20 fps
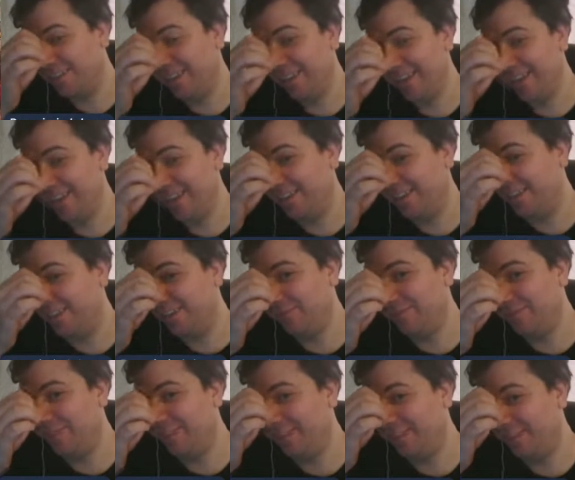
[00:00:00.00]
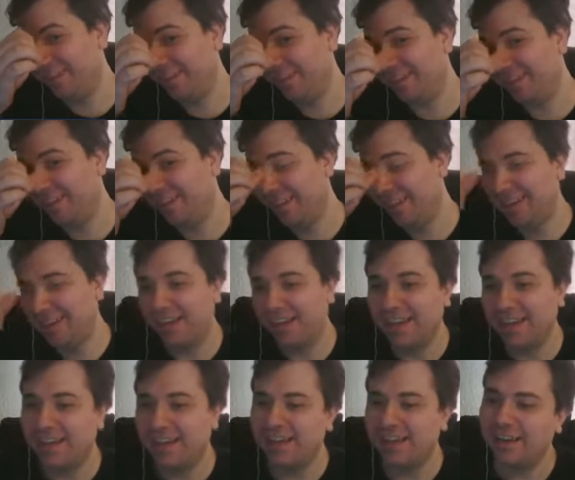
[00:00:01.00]
Yeah, I think fanatics,
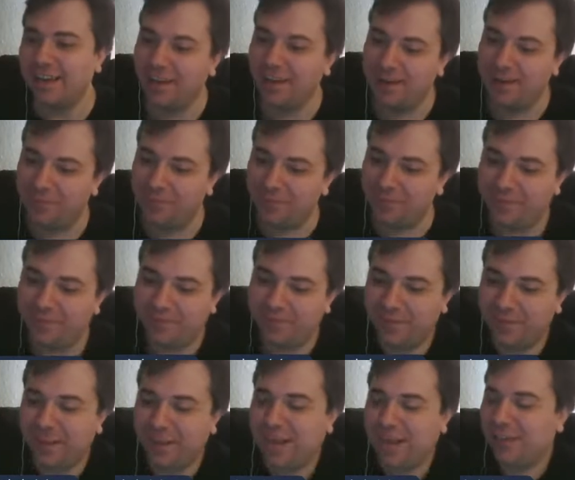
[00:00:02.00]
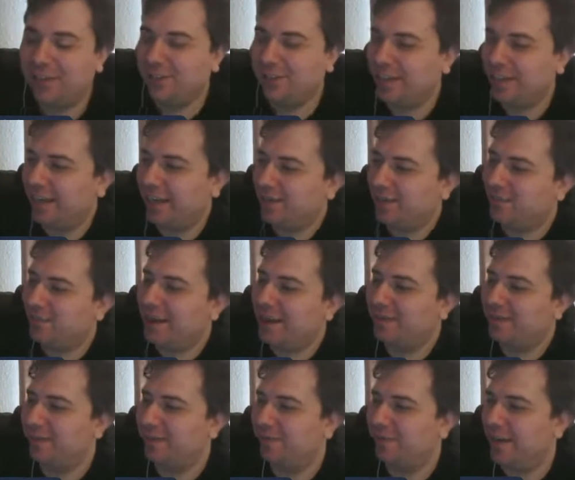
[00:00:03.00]
actually they
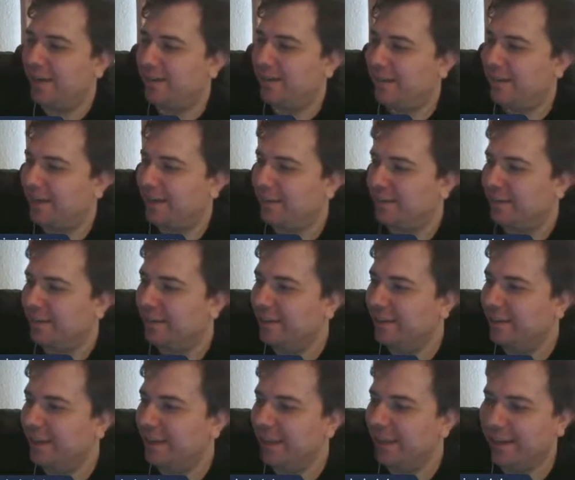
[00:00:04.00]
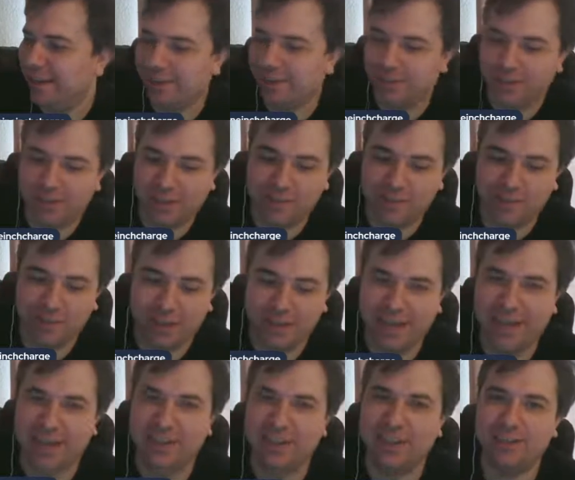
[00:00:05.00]
expanded fanatics, didn't they, in Age of Sigmar? They
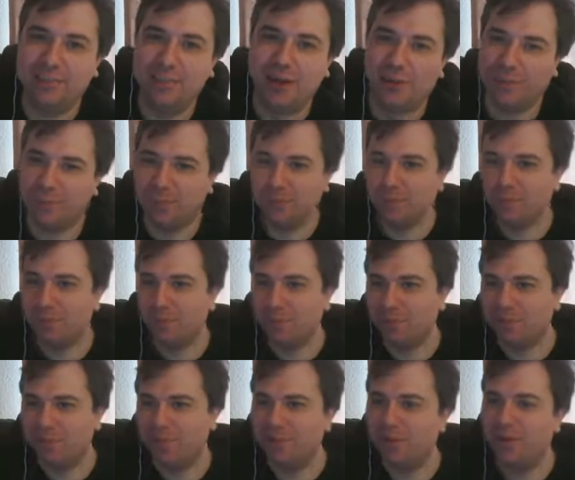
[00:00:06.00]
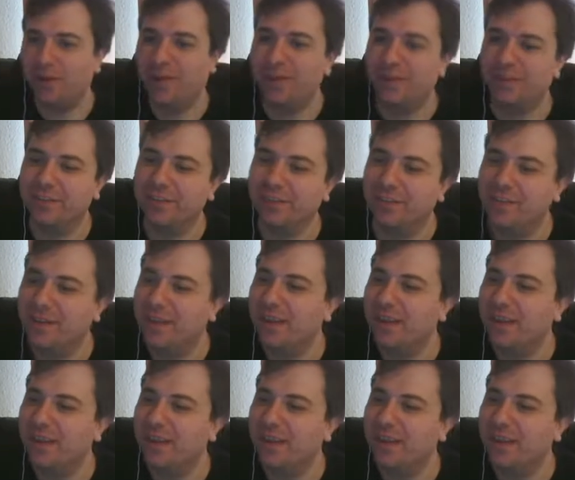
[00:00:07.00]
had like the puffball ones.